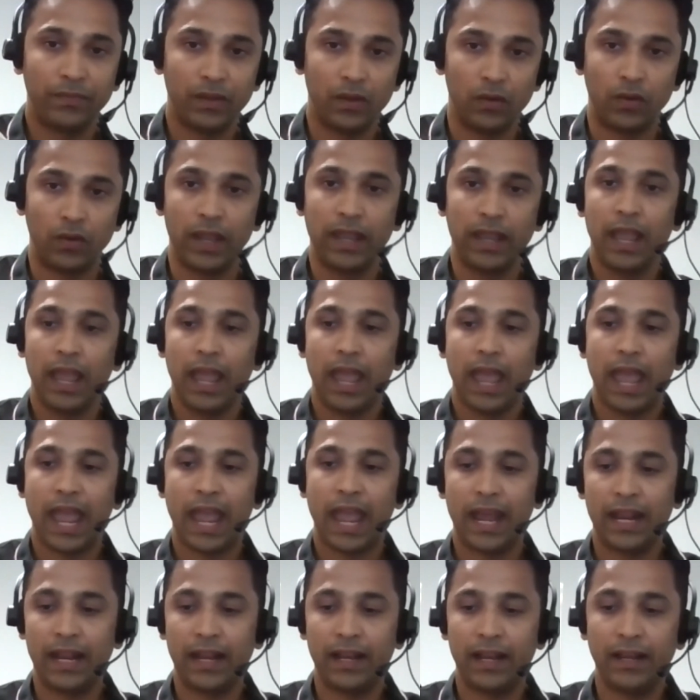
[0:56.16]
Okay,
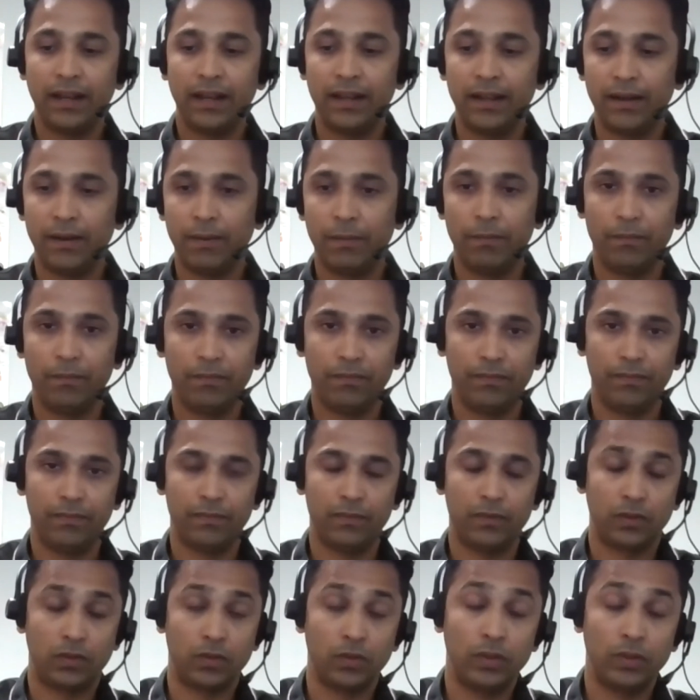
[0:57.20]
and
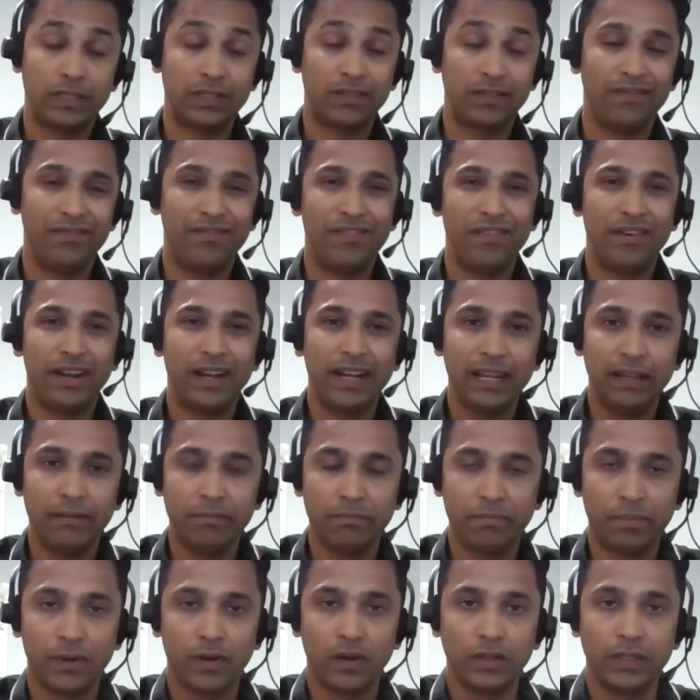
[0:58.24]
so it's very
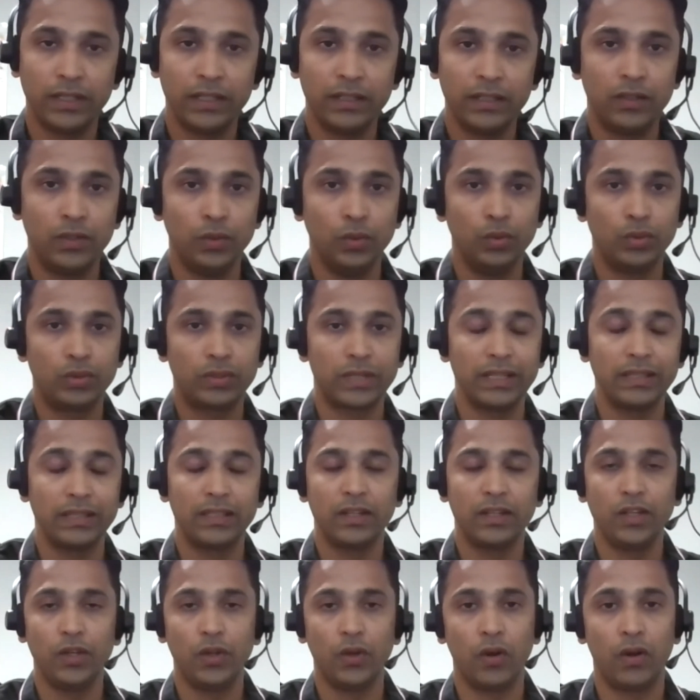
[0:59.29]
important to
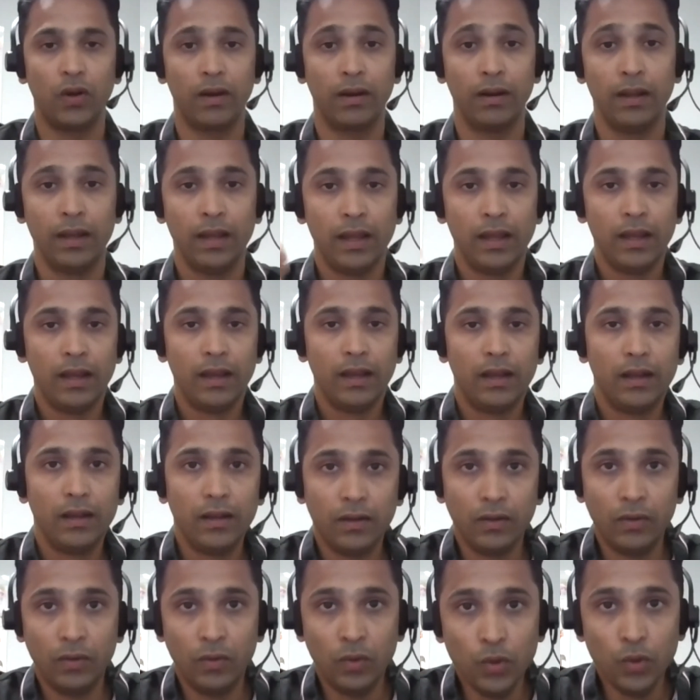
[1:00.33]
strengthen your
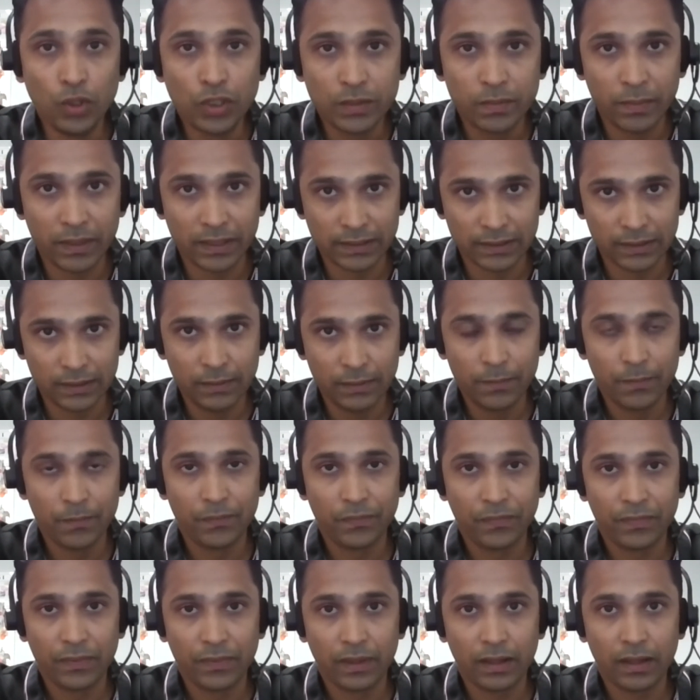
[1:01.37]
glutes muscle.
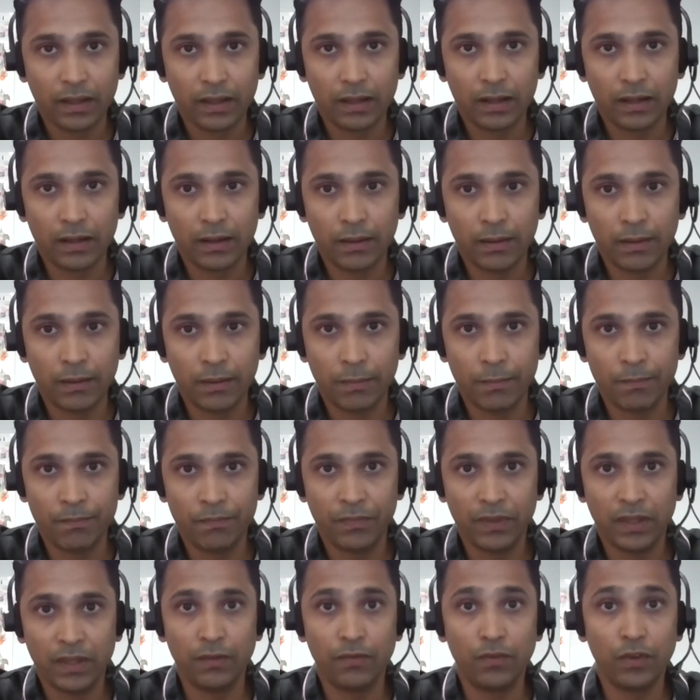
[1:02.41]

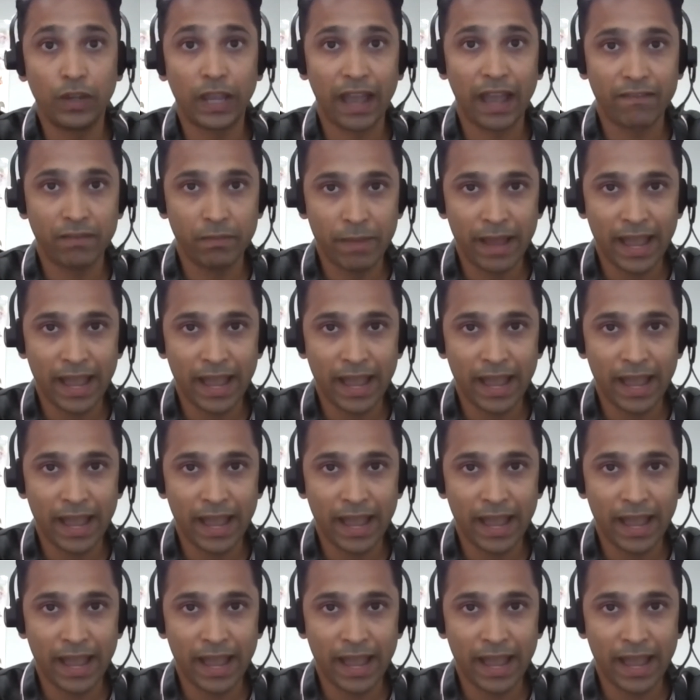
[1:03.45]
If you have a